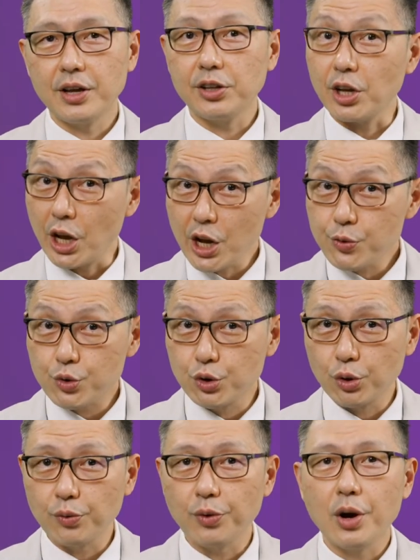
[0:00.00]
the age
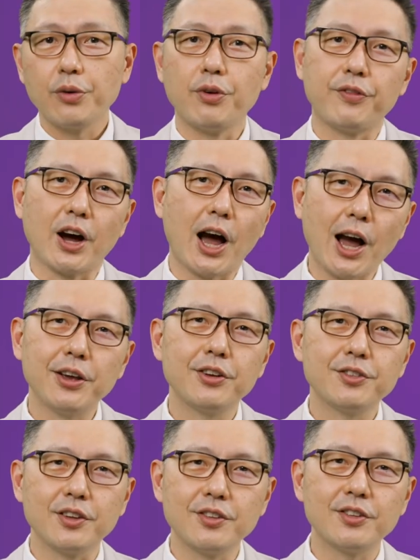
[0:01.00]
group with the
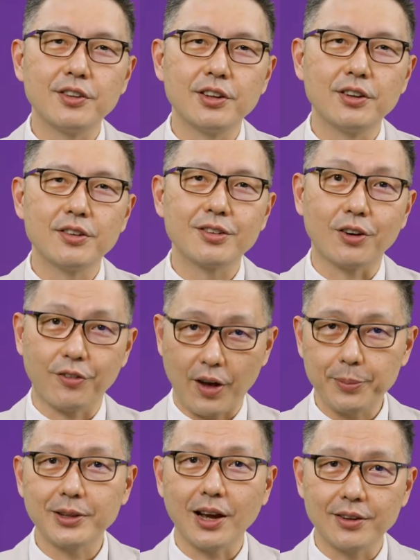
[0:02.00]
highest incidence of
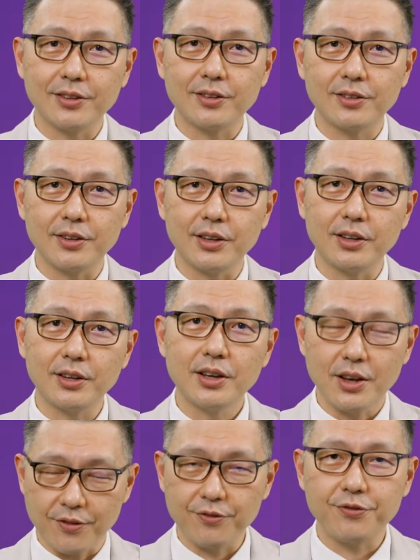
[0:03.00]
hepatitis C
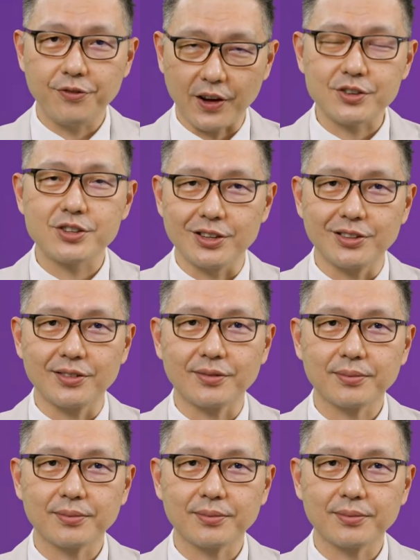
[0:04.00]
infection.